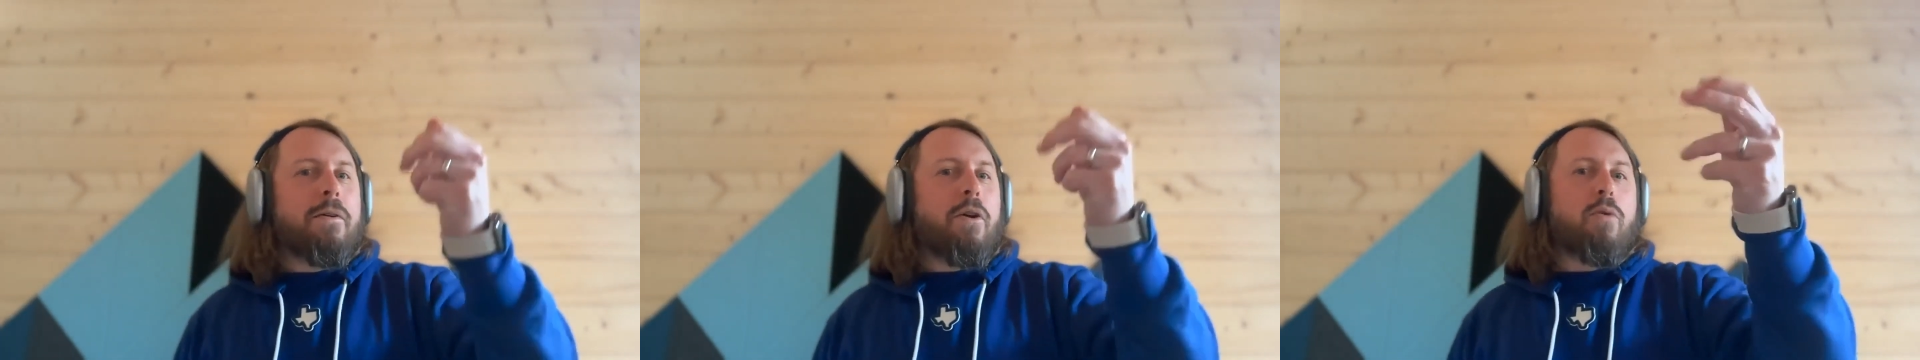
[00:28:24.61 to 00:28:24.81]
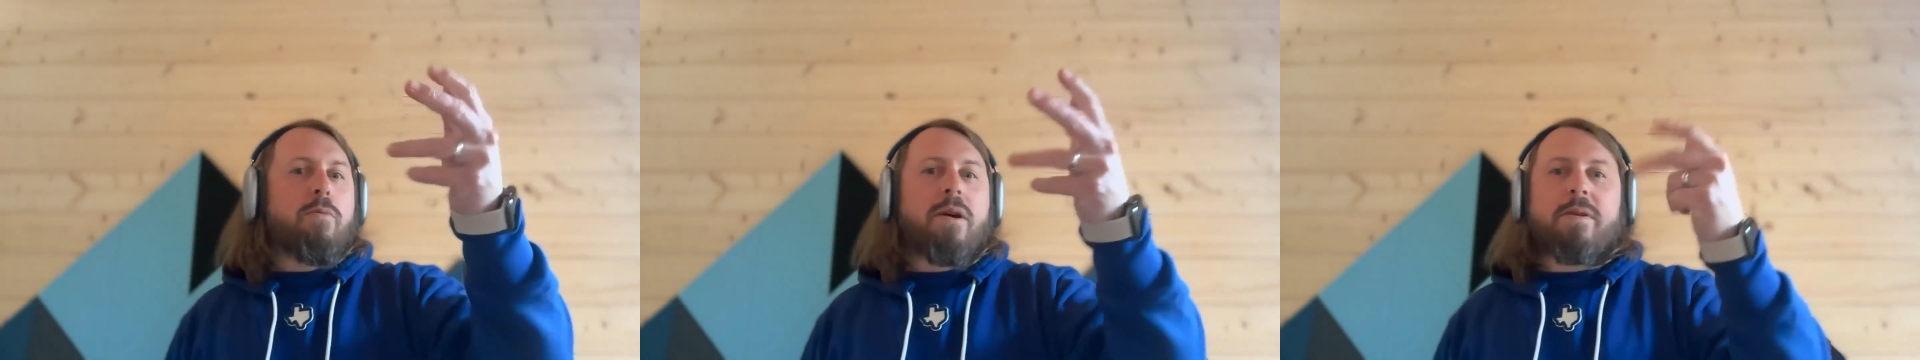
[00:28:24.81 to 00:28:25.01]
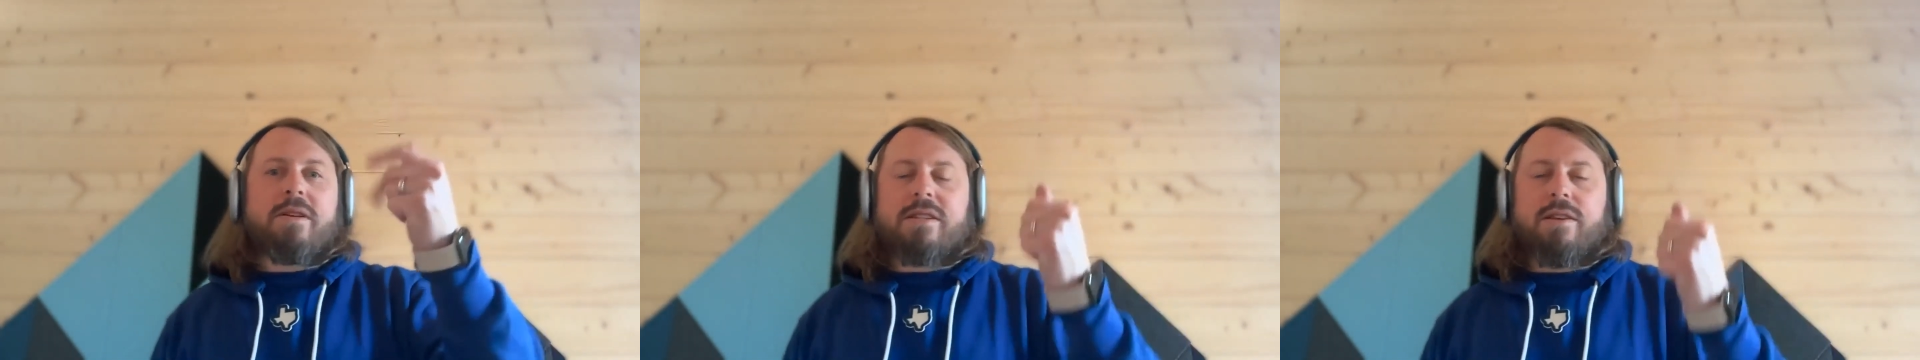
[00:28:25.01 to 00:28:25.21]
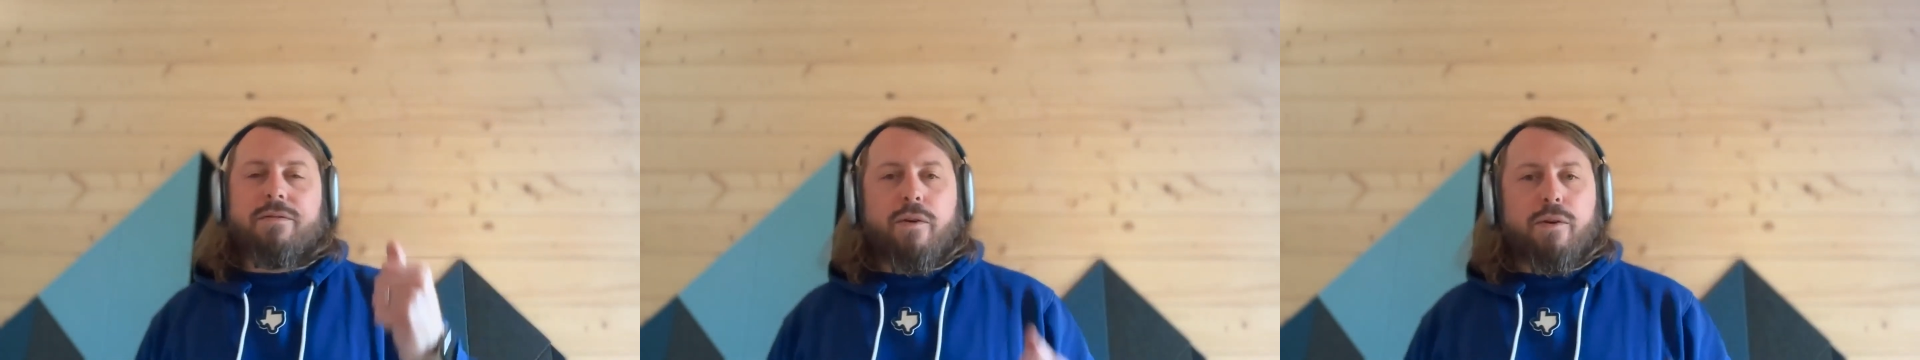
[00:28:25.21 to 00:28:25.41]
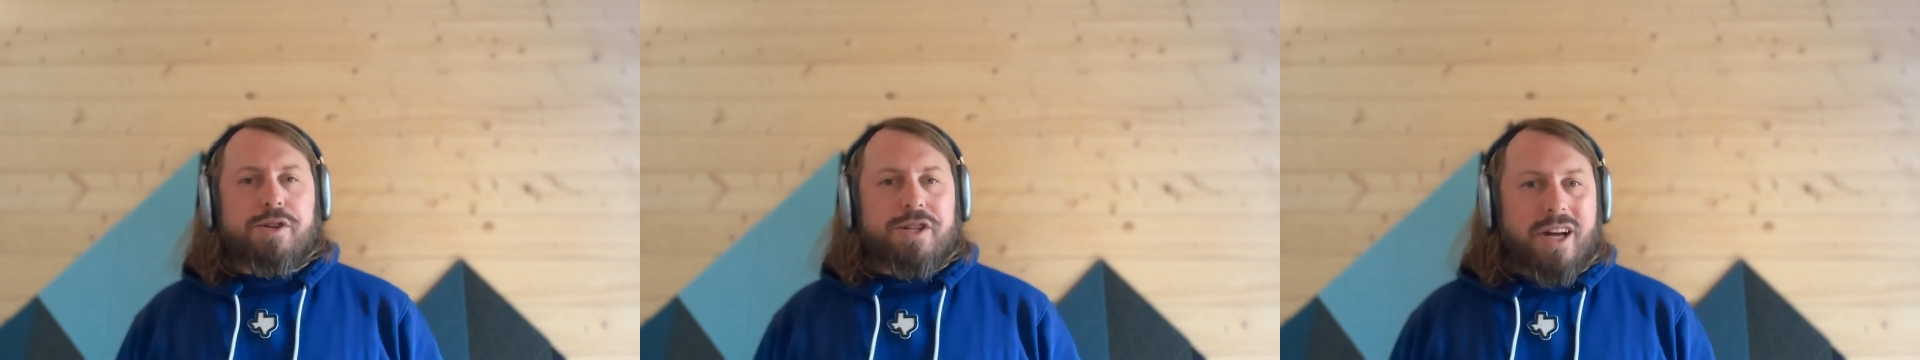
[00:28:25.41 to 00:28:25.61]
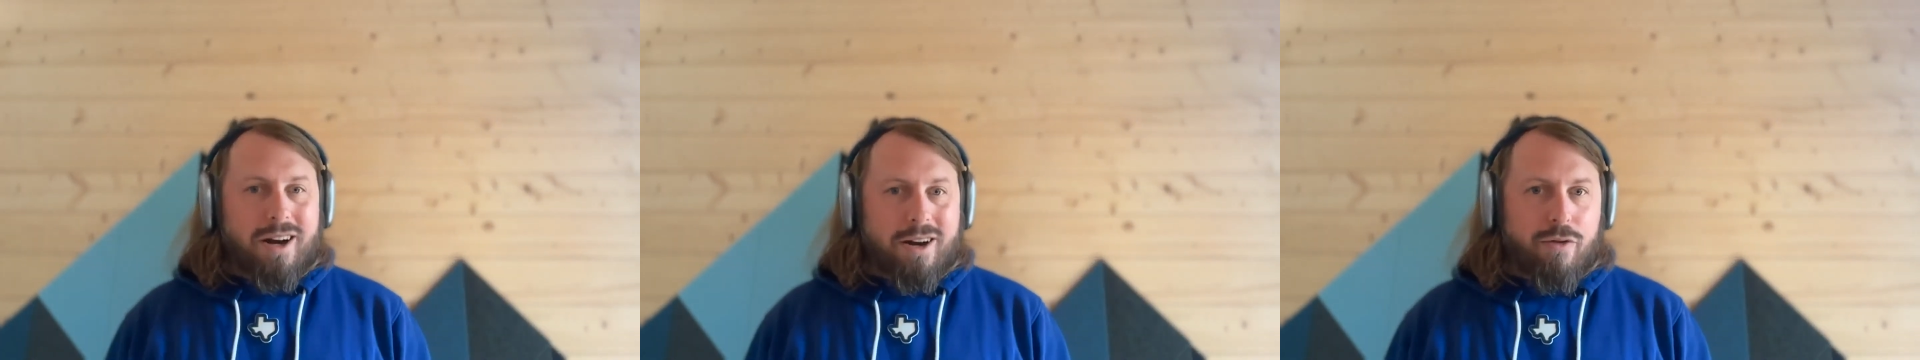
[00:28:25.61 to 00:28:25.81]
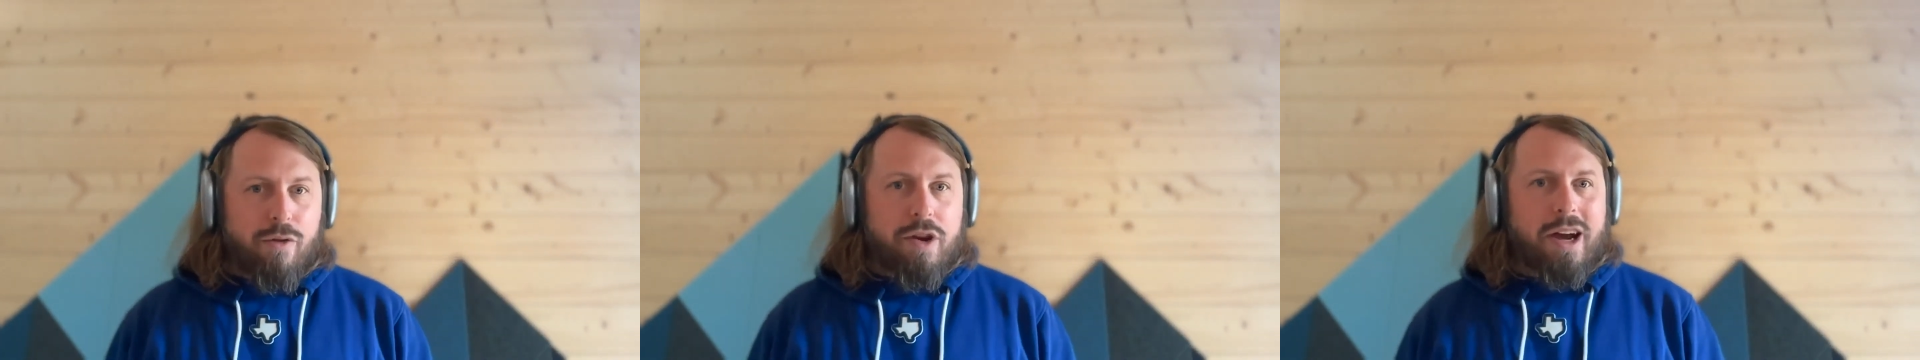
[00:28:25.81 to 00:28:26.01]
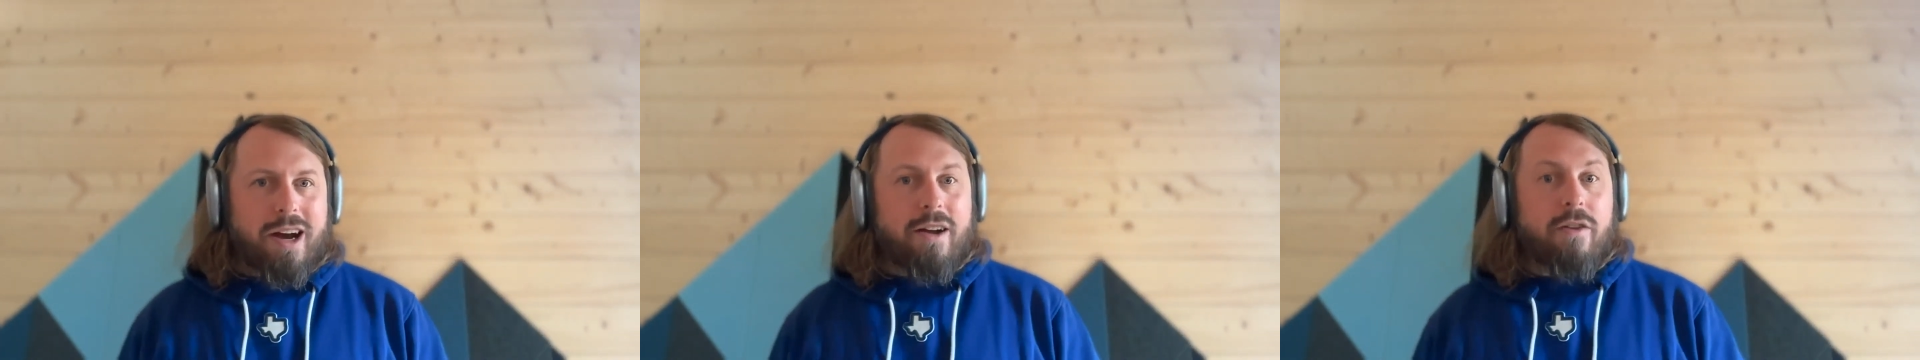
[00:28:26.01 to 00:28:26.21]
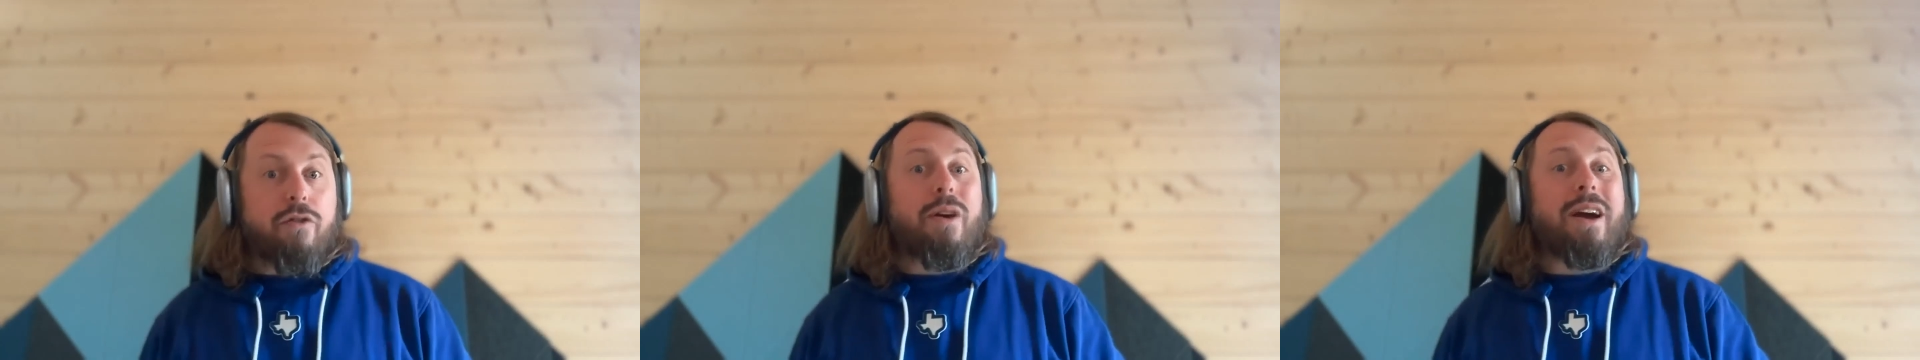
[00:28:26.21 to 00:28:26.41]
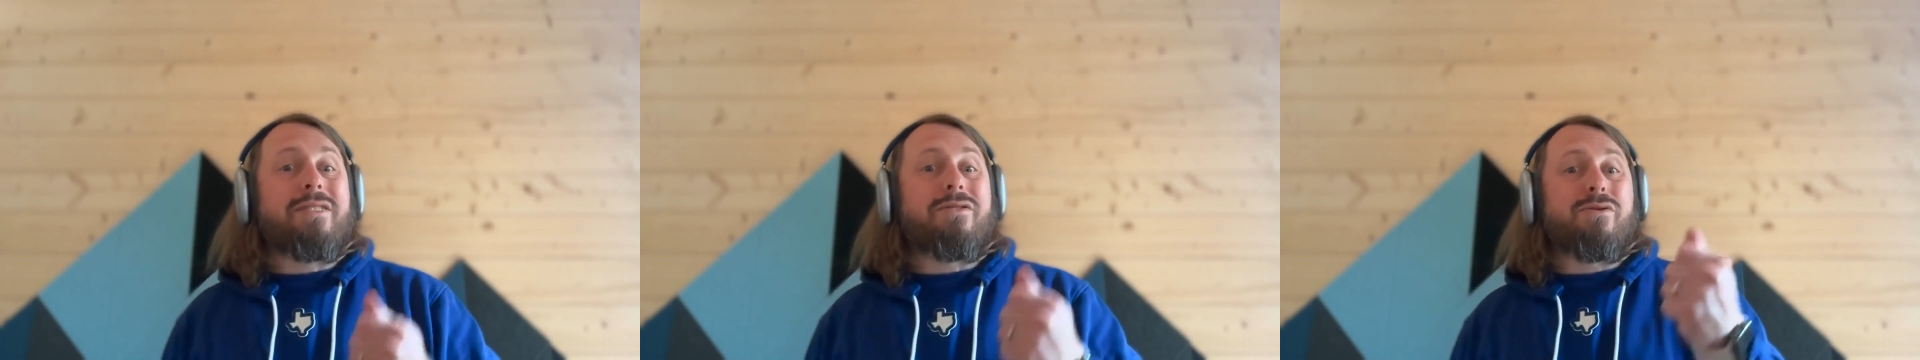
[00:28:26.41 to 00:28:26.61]
or maybe it's the first 100
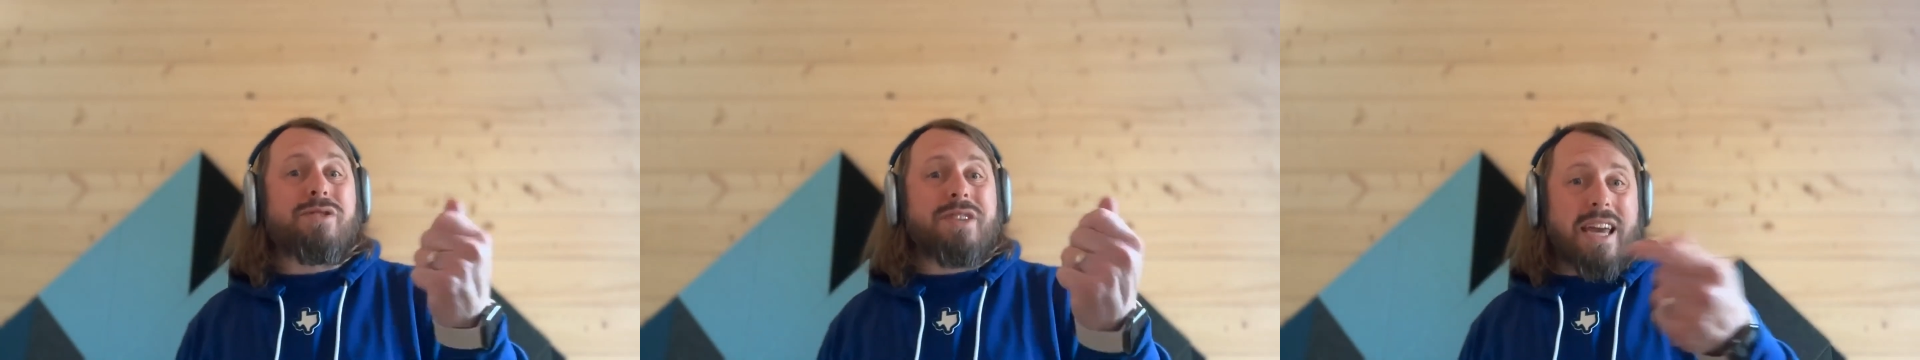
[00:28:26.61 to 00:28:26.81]
contractors